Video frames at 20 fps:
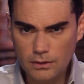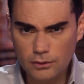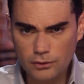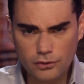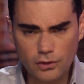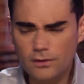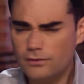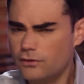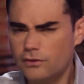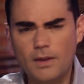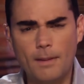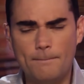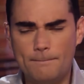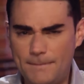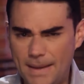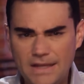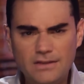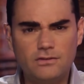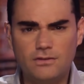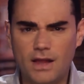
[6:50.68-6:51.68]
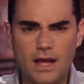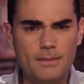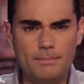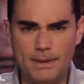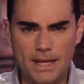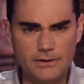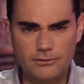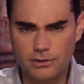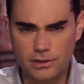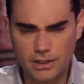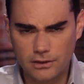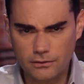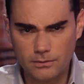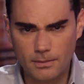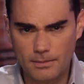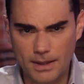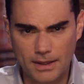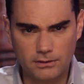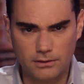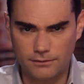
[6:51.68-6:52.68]
There's sort of just a baseline
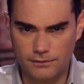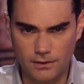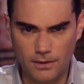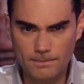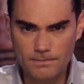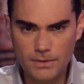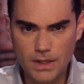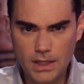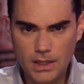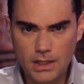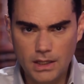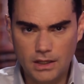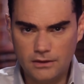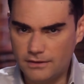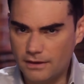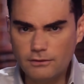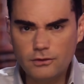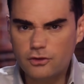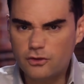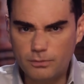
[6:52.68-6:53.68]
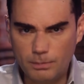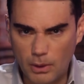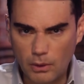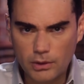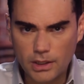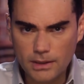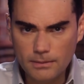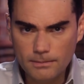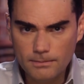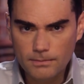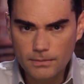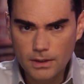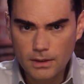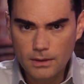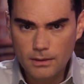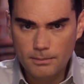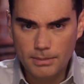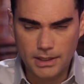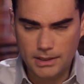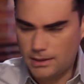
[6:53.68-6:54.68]
patriotism about the film. It's never spoken.
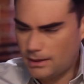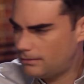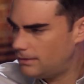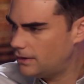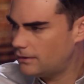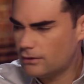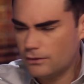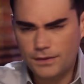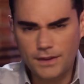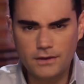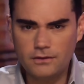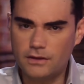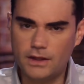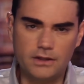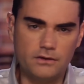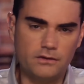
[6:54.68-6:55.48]
But I mean, there are things